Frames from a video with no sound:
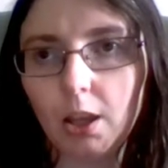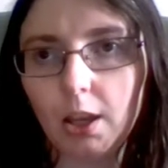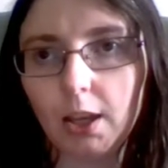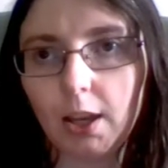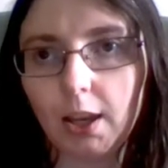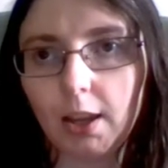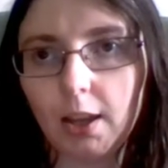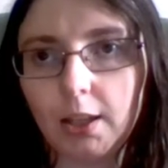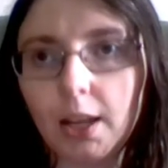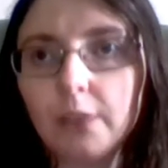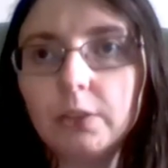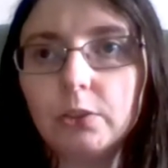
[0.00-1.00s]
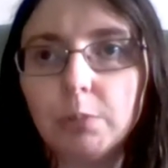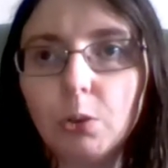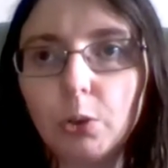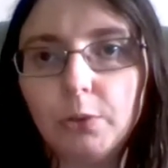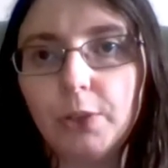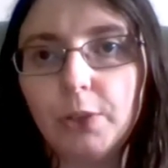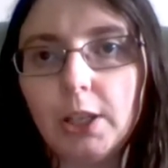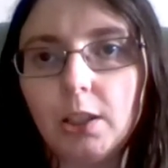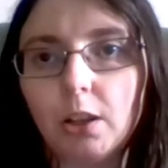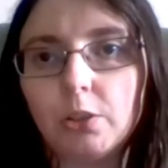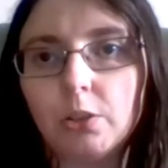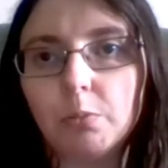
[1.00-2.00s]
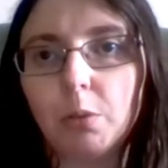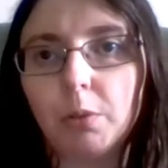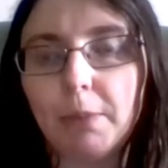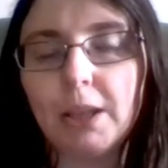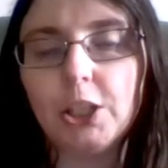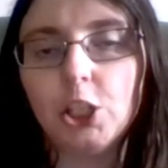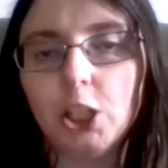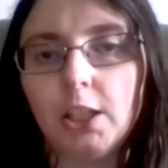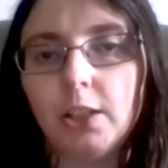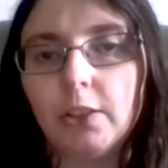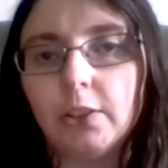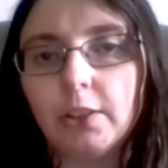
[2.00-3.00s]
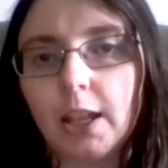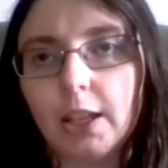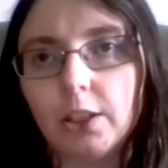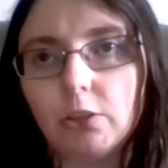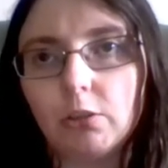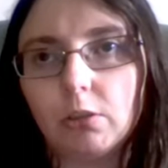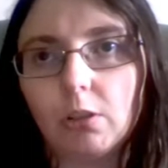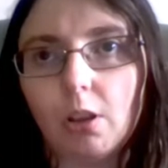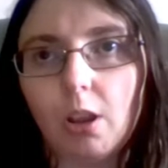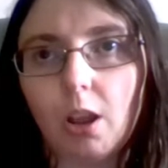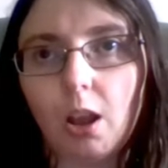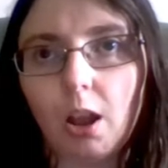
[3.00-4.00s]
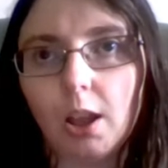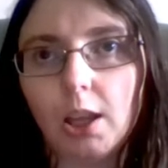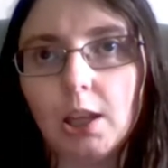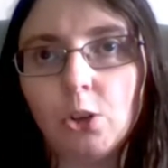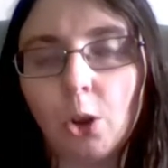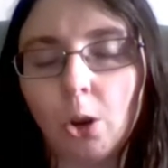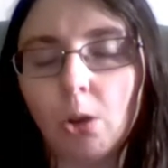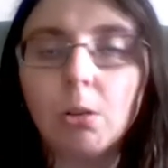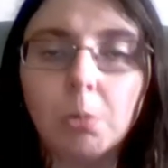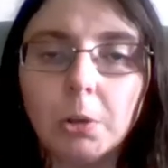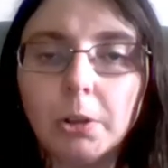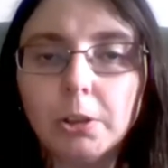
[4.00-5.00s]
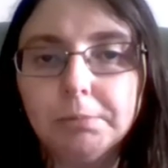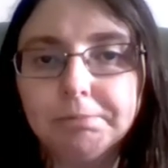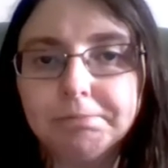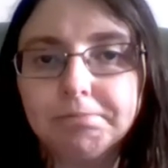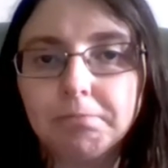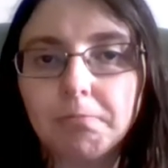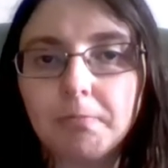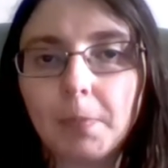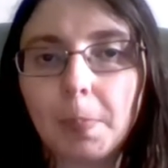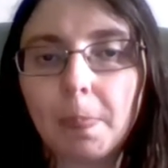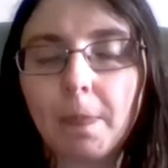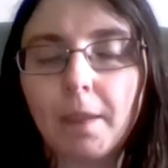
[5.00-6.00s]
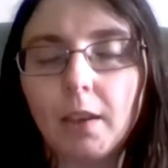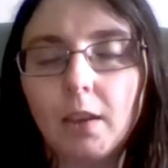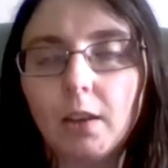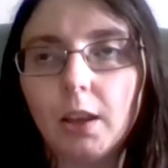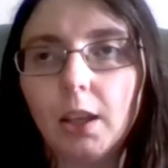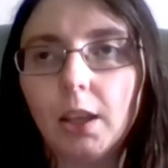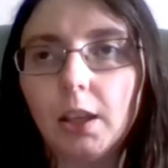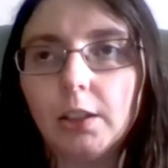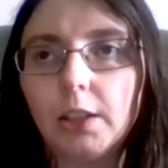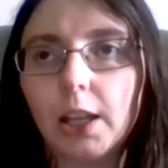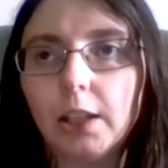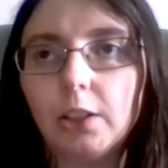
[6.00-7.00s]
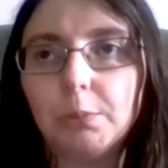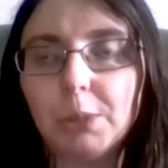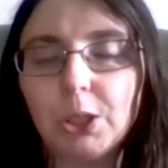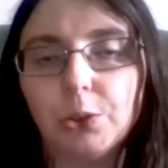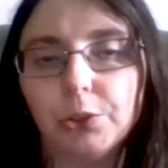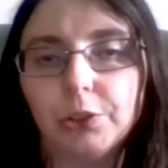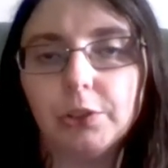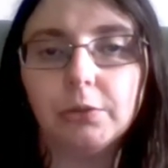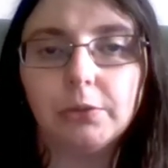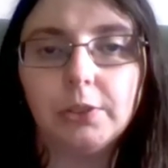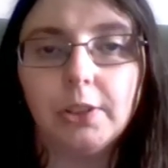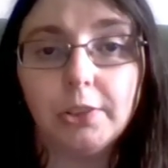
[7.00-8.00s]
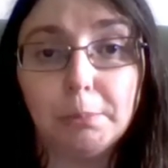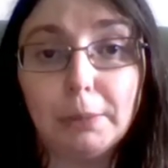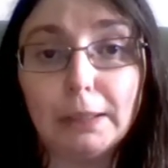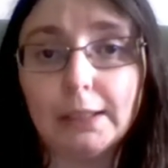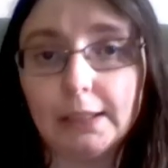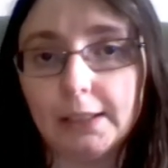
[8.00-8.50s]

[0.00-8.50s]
Another important thing I should probably mention is that I no longer work, and that is because of disability.